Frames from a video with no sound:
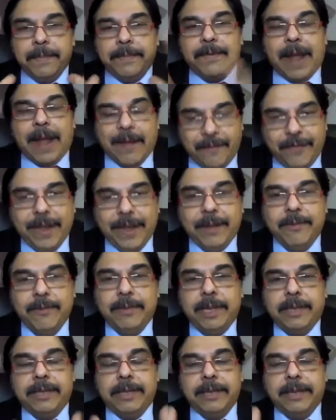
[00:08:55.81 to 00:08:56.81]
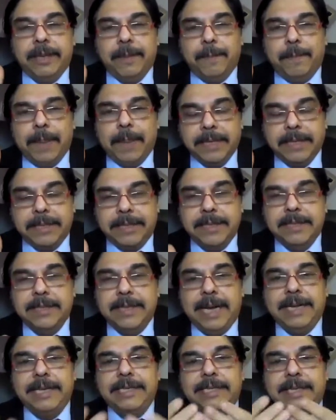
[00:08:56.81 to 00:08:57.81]
traffic, the patient
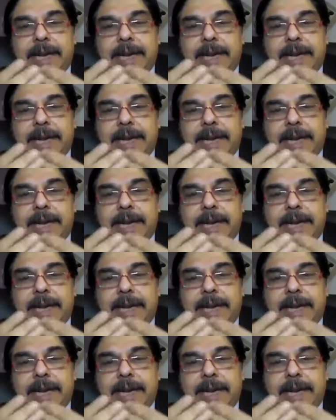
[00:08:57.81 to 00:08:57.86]
that